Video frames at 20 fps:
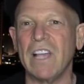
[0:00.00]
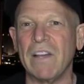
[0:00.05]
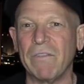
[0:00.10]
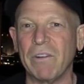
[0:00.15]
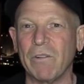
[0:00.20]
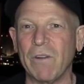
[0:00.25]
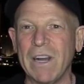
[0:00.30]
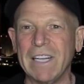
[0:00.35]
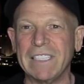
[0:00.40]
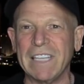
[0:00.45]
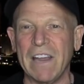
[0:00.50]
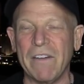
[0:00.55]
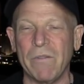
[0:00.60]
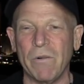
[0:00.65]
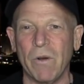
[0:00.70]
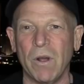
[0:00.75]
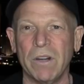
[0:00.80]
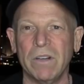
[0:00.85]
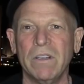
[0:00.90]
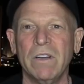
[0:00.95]
So have a great day,
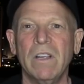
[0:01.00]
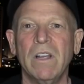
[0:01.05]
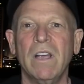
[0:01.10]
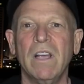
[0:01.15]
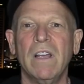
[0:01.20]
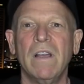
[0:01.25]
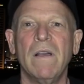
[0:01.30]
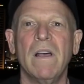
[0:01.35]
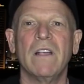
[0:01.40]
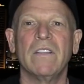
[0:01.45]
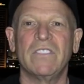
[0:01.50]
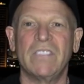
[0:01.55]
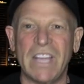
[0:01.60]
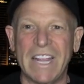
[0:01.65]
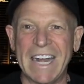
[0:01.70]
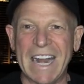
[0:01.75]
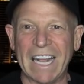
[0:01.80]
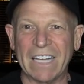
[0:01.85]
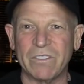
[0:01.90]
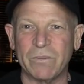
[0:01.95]
everyone. See
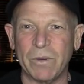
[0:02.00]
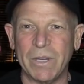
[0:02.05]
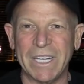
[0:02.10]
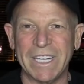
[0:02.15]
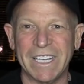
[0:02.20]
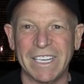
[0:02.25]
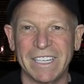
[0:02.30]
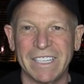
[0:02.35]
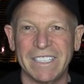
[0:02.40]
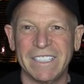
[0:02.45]
you next week.